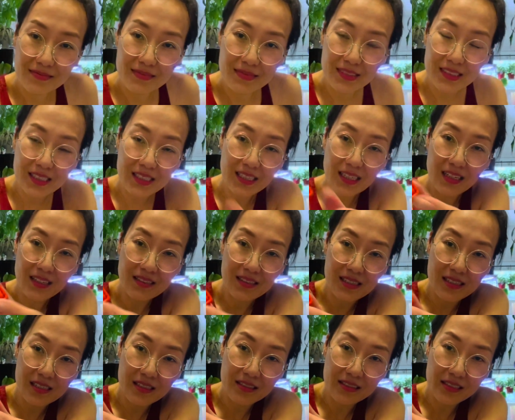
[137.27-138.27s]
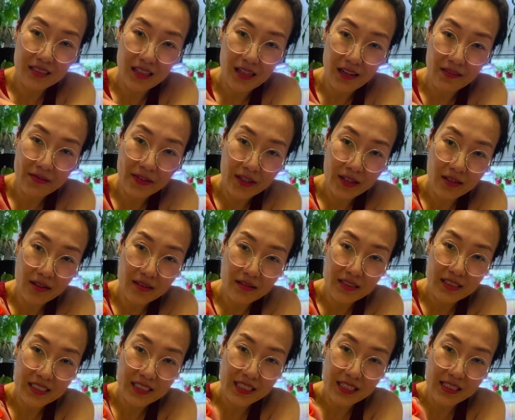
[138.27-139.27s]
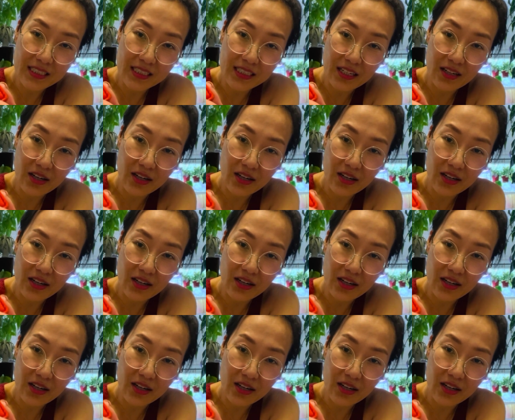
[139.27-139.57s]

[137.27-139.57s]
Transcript: It's got this silver CC